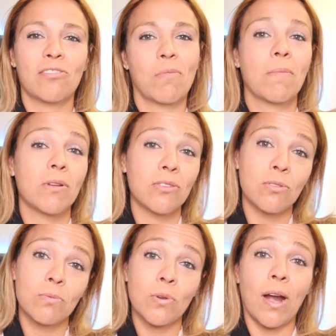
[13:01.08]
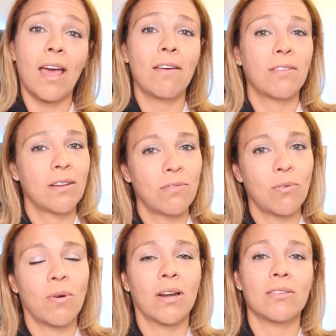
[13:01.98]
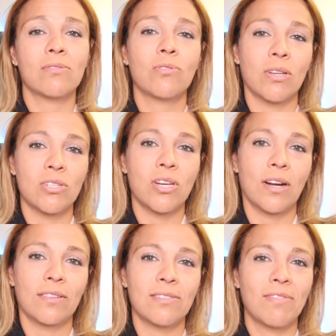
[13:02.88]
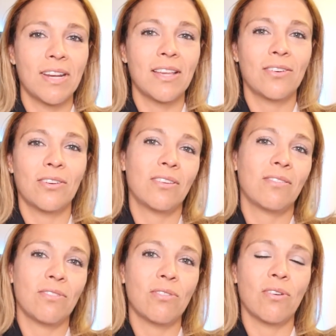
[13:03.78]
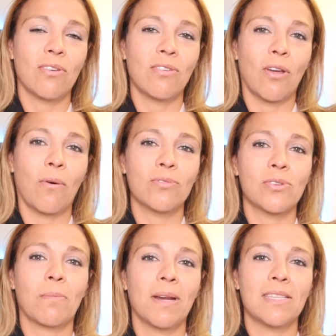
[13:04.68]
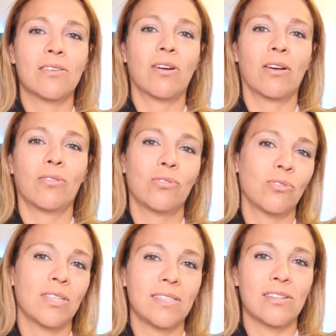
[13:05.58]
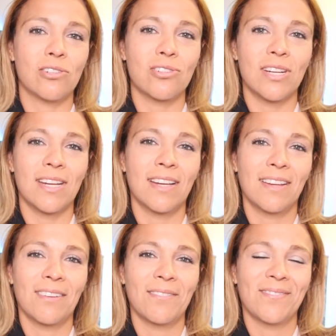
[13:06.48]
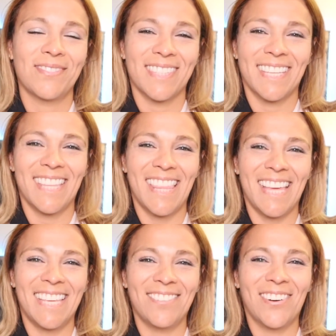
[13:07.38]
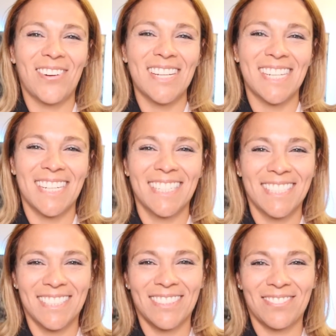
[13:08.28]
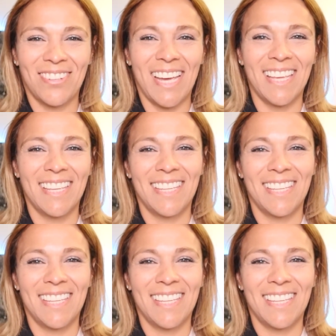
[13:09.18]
remember to subscribe, and if you want, you can share this video if you know somebody's gonna go through this surgery. Thank you for watching. Bye.